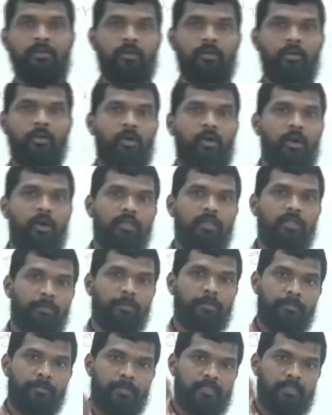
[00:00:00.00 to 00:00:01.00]
All the
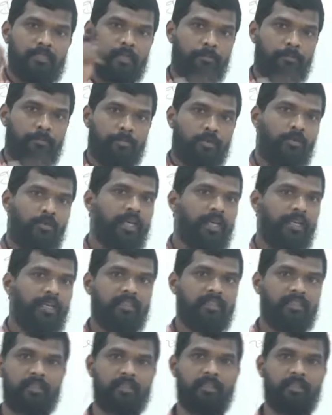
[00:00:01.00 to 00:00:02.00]
peoples are providing
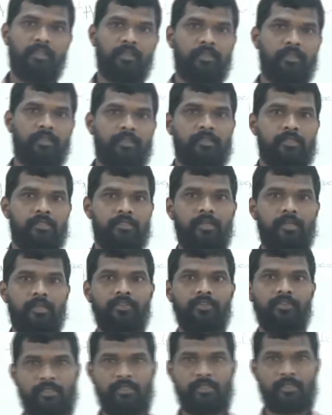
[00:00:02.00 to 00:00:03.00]

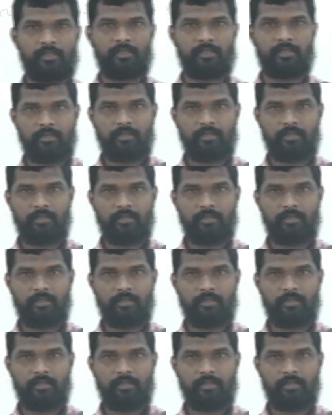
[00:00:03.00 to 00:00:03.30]
services.